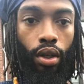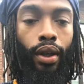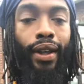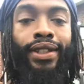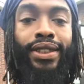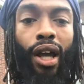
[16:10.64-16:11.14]

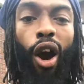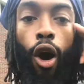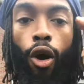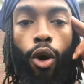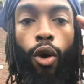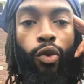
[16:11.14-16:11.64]
It's
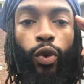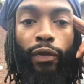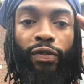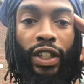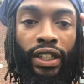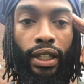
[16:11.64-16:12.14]
all
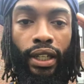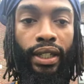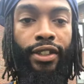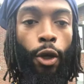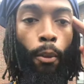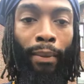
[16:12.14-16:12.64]
within
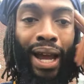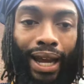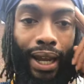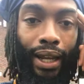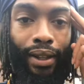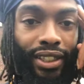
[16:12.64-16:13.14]
your
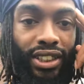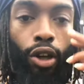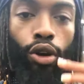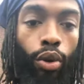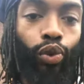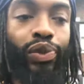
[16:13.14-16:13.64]
mind. It's
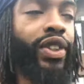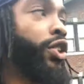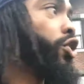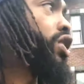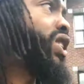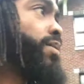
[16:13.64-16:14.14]
all within
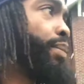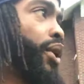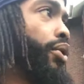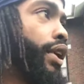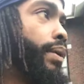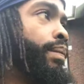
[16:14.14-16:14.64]
your
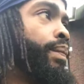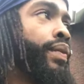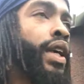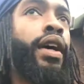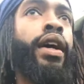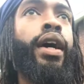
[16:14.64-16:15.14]
spirit.
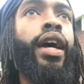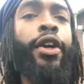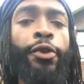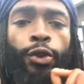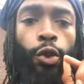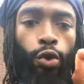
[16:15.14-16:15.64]

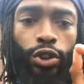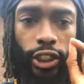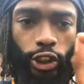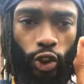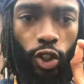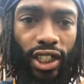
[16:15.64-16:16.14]
And you
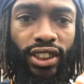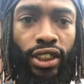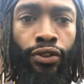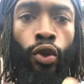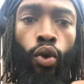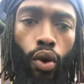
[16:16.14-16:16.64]
just trust it,
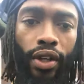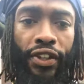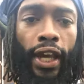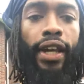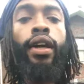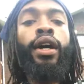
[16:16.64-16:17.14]
knowing
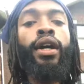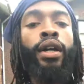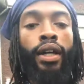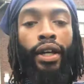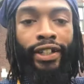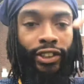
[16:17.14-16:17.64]
that
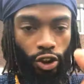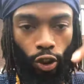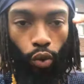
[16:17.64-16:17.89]
it's your